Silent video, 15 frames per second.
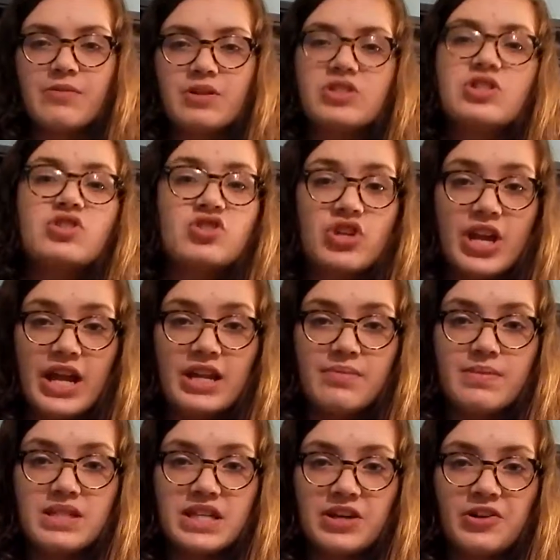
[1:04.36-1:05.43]
which is genetic
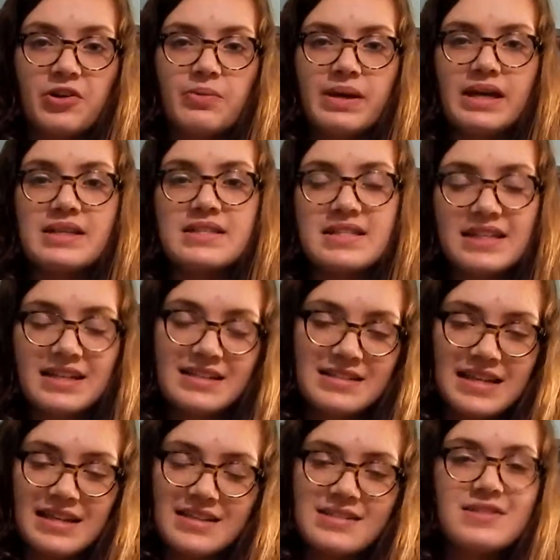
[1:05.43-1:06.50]
material, begins to
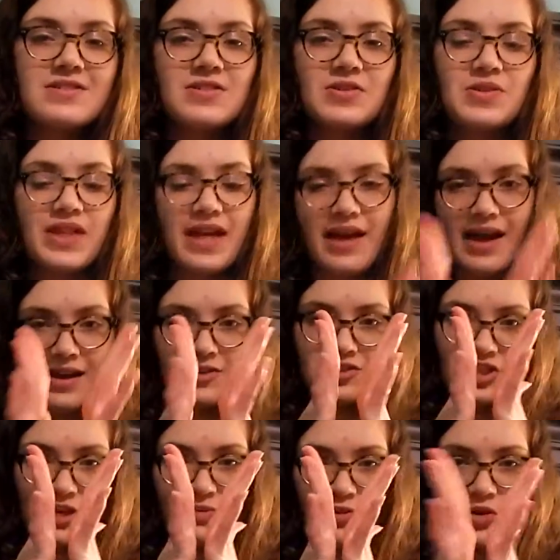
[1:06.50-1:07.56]
condense into the
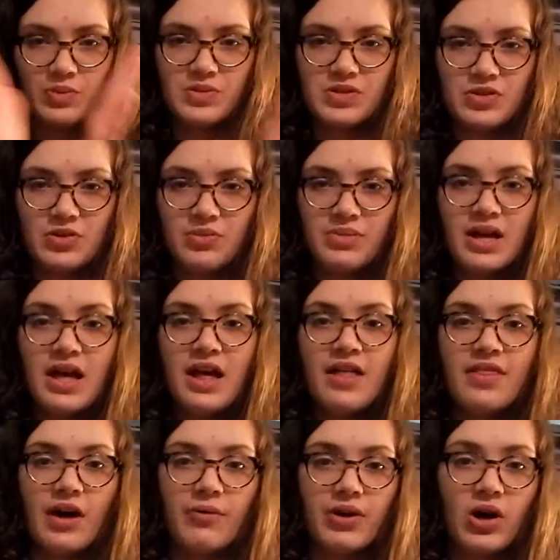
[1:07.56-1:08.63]
X-shaped chromosome
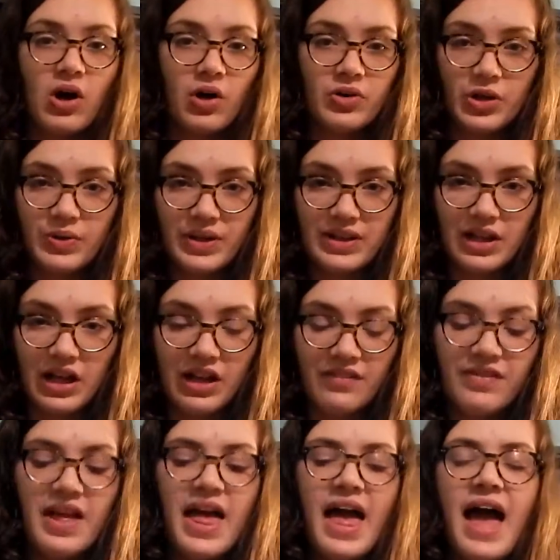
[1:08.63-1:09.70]
that we all know and love.
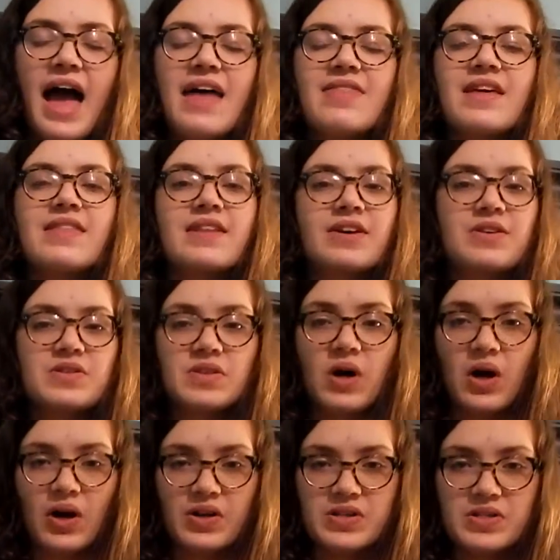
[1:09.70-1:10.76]
And then there's
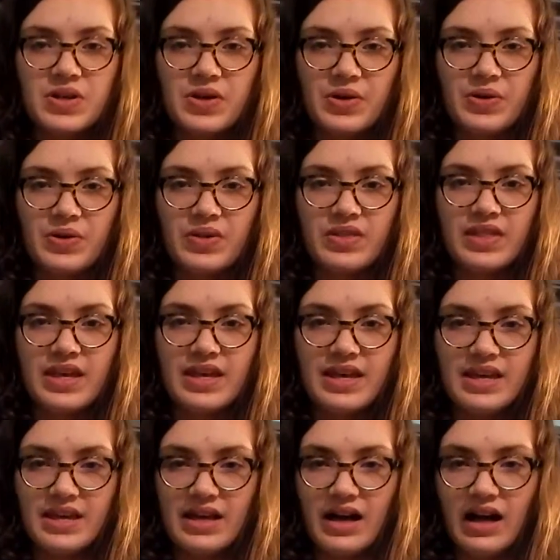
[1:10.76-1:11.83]
also
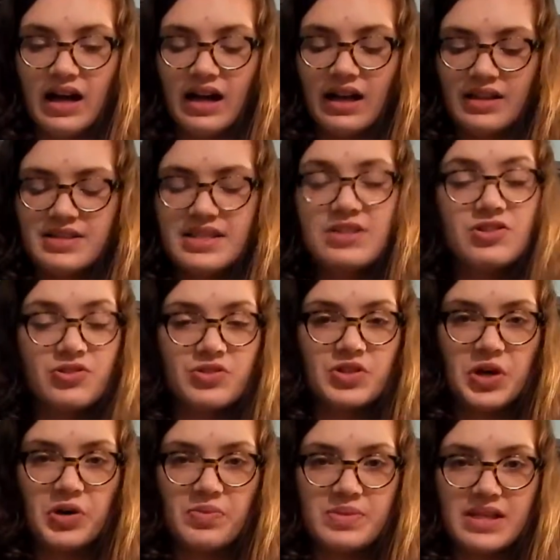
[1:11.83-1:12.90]
the
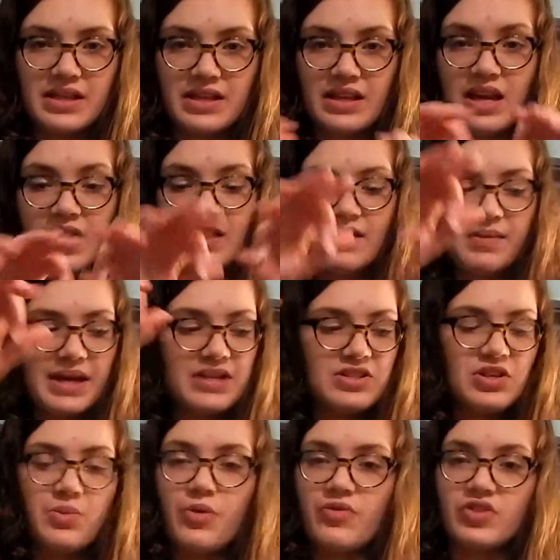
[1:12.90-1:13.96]
centrosomes, and they begin
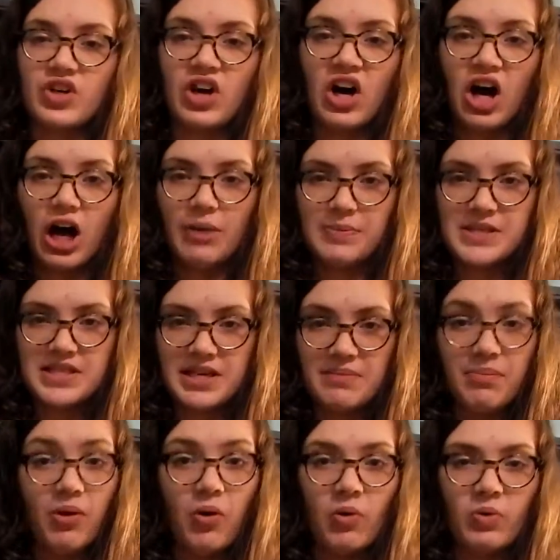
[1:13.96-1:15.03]
to move to
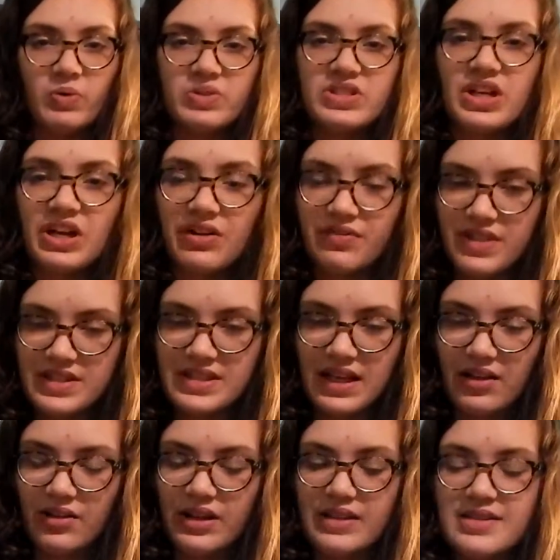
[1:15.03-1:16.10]
opposite poles of the
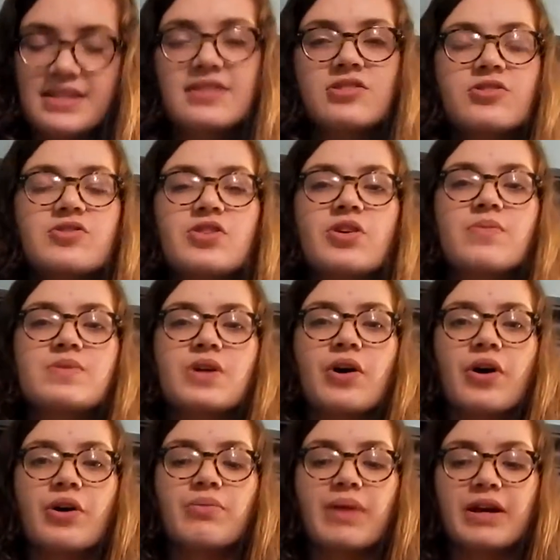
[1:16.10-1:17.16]
cell. And centrosomes
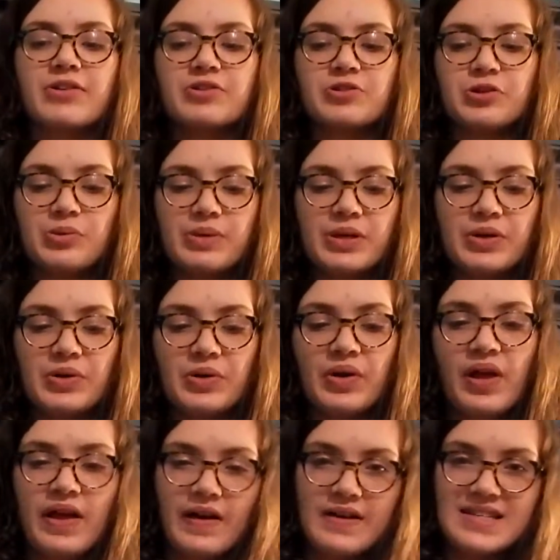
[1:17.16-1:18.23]
are microtubule
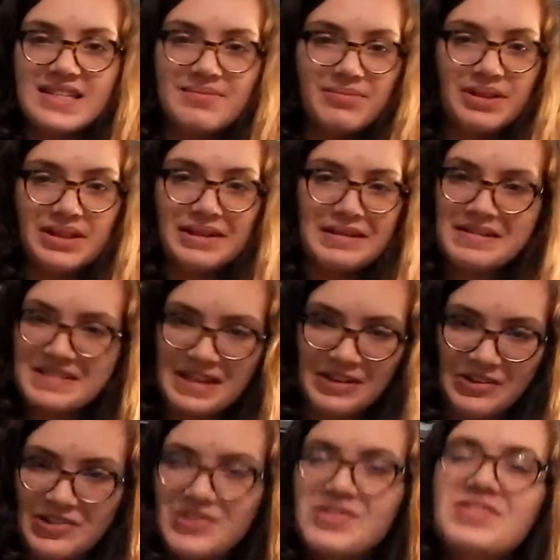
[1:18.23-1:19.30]
assembling
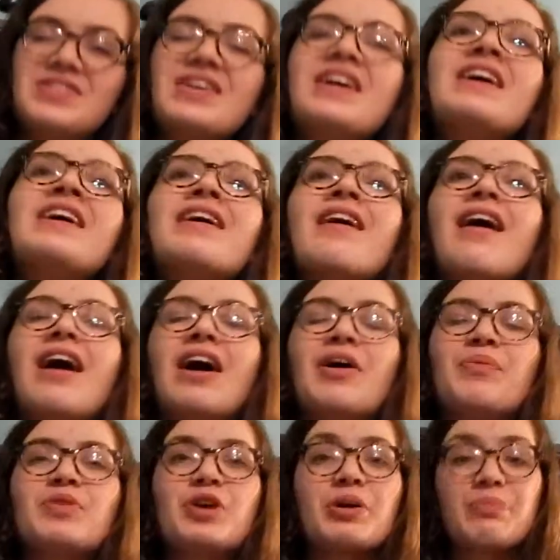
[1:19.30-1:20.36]
centers.
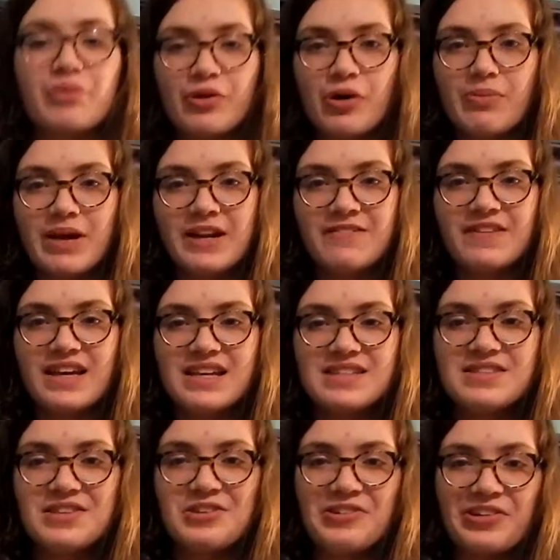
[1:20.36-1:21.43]
During prometaphase,
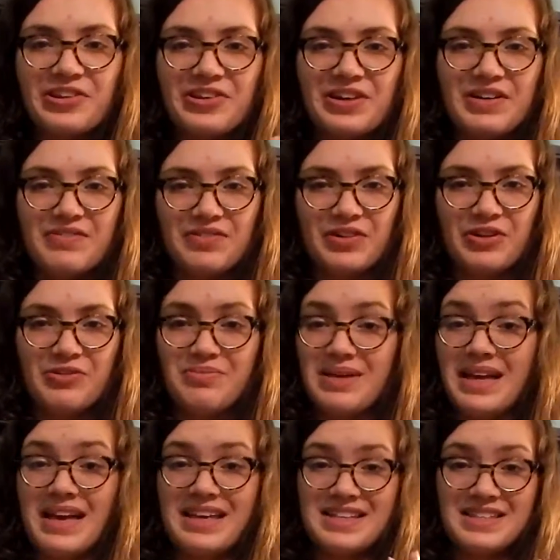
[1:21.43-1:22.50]
the nuclear envelope
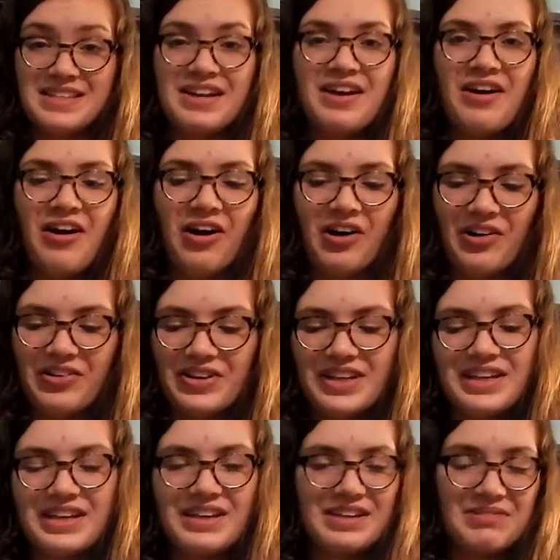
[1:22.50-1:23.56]
has
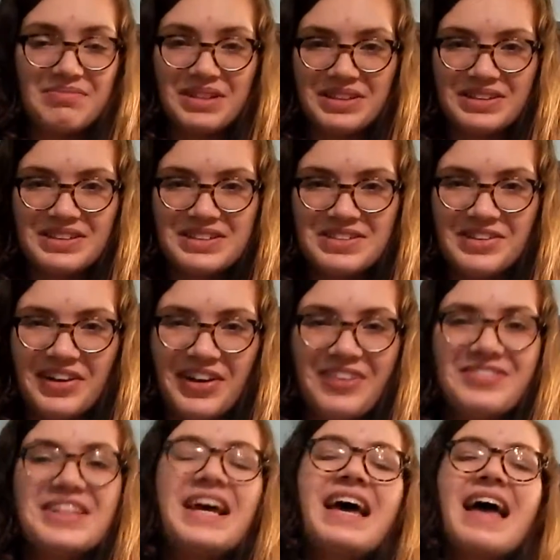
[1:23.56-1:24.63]
already completely
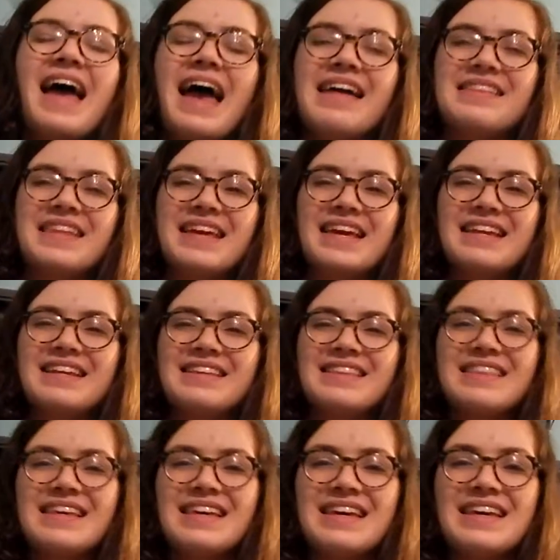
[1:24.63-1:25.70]
dissolved, and then
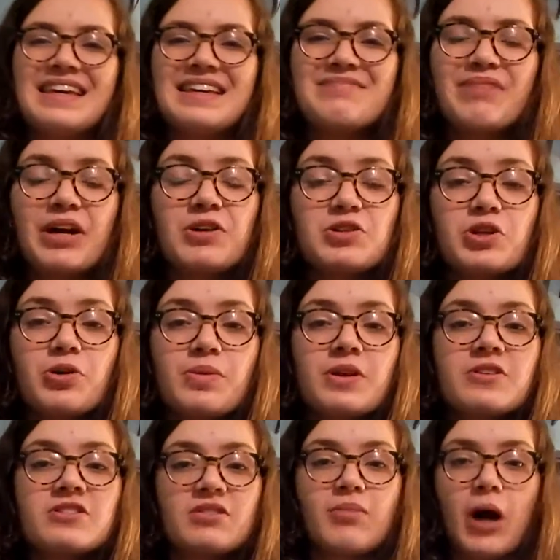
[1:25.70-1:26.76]
the
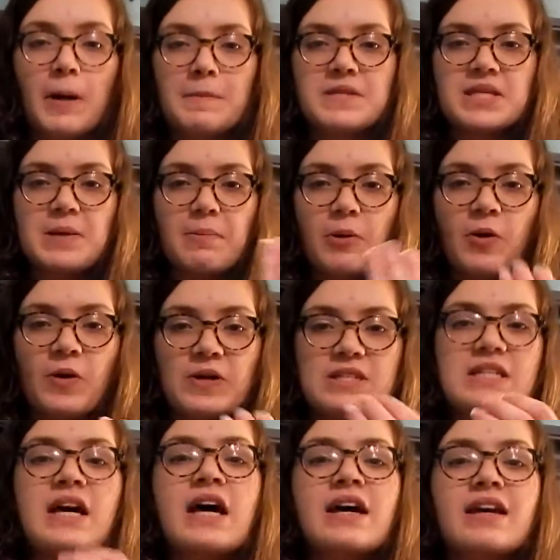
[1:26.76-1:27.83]
microtubules from opposite poles
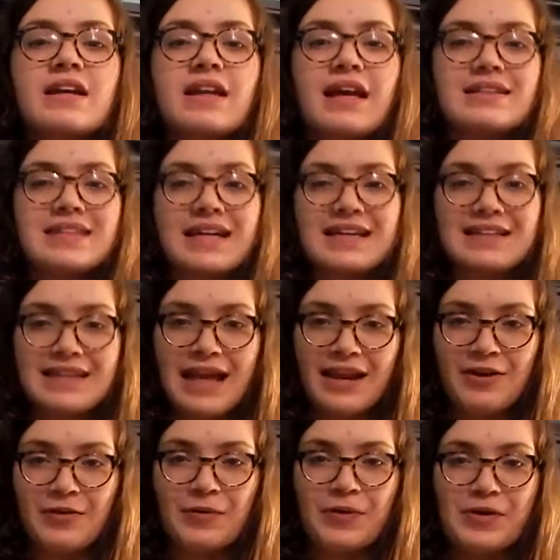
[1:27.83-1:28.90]
connect at
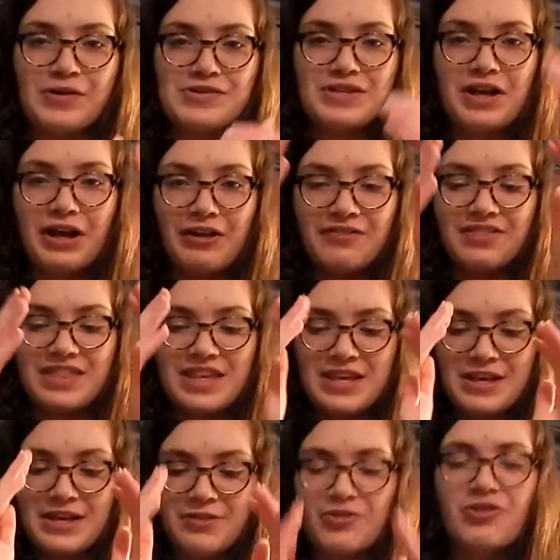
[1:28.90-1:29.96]
kinetochores of
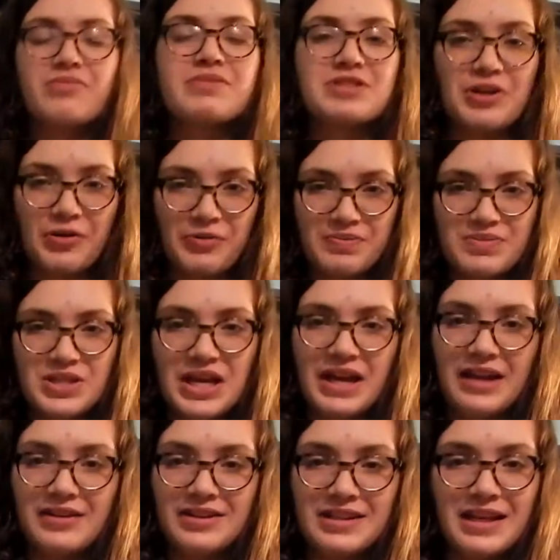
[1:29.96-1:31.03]
the chromosomes,
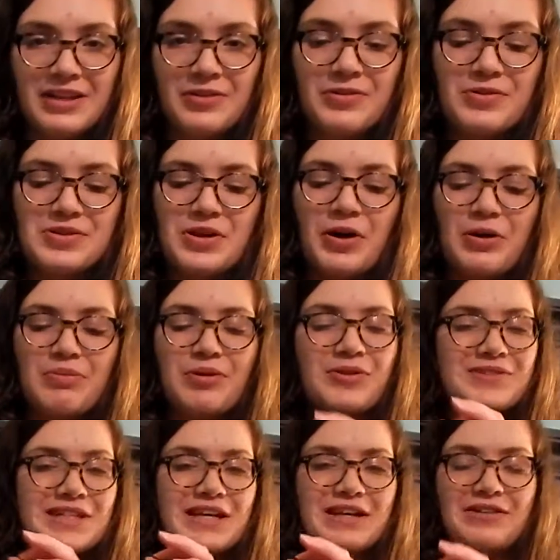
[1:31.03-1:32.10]
and kinetochores are
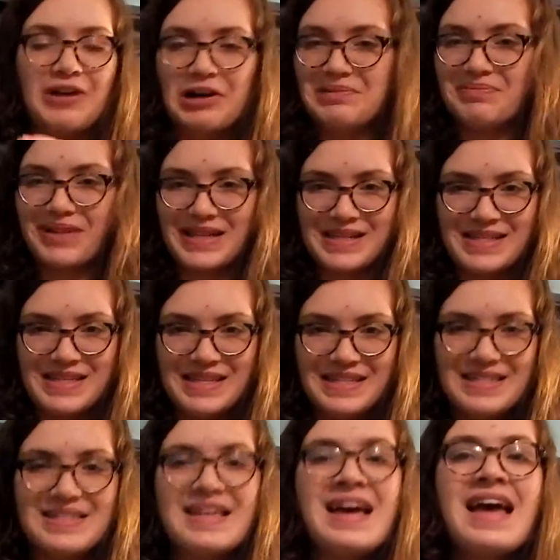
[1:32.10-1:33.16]
protein complexes.